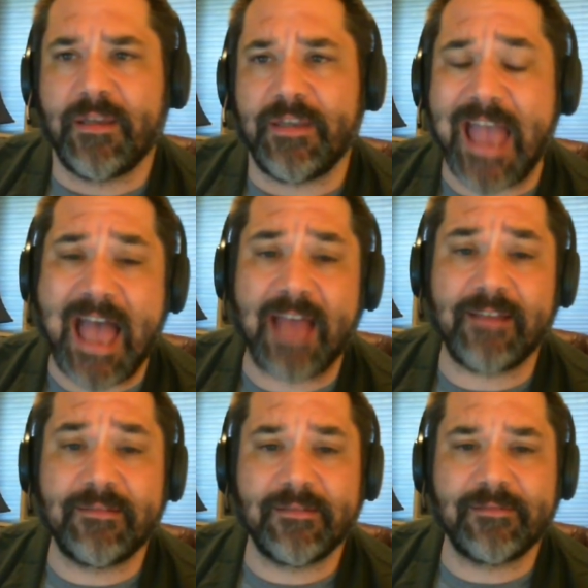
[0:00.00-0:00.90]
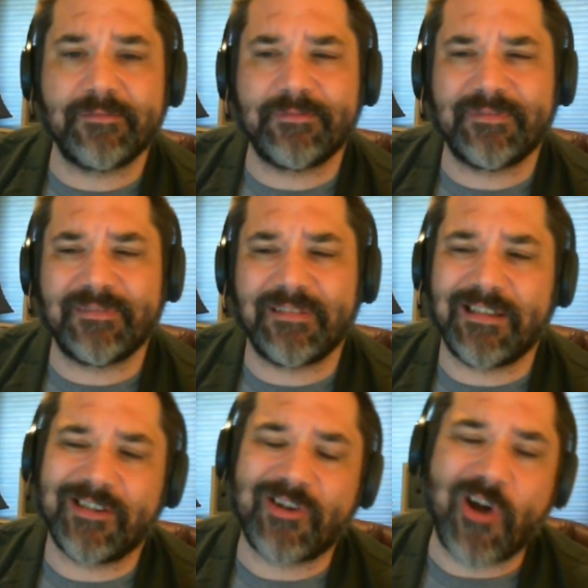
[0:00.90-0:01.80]
You had
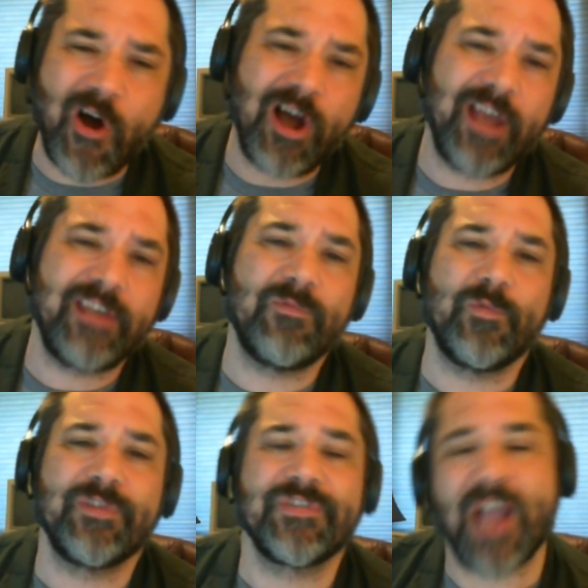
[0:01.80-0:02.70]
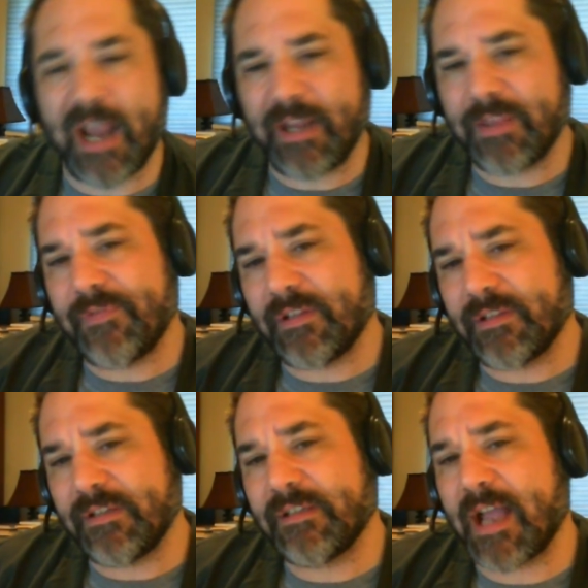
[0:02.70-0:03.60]
Khan was kind of the villain,